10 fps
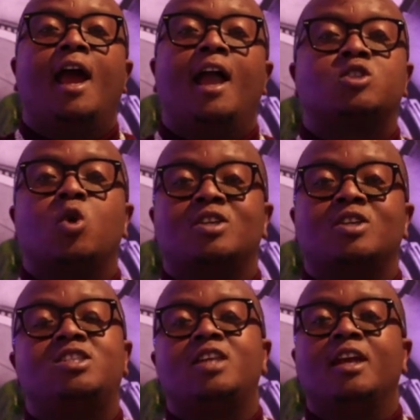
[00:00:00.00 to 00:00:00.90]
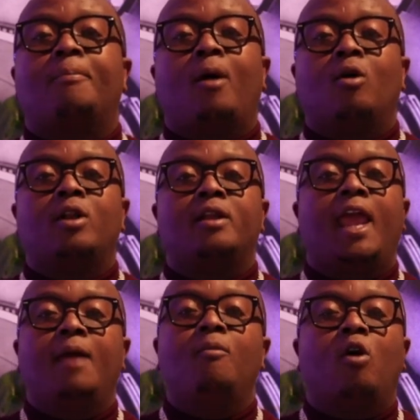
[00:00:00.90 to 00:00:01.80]
her talking shit about
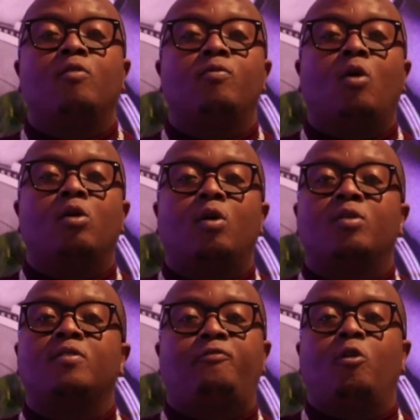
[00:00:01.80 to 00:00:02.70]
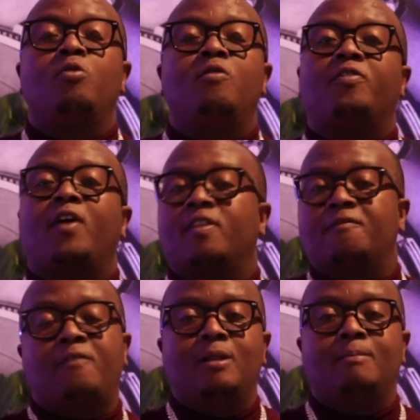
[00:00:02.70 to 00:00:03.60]
him on the phone with another
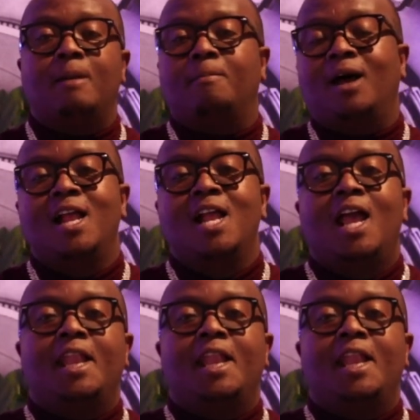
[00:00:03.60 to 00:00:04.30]
family member.